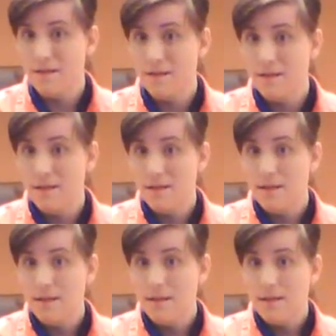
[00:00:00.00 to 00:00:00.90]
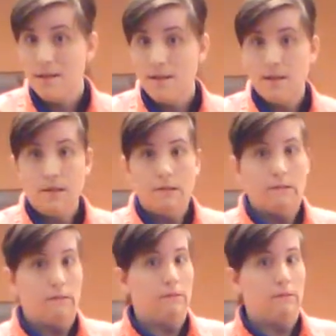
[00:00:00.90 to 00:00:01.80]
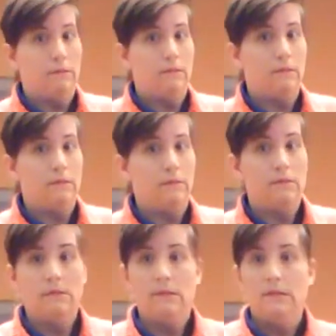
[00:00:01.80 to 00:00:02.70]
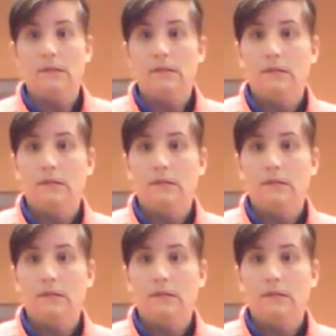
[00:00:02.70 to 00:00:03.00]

(no one is talking)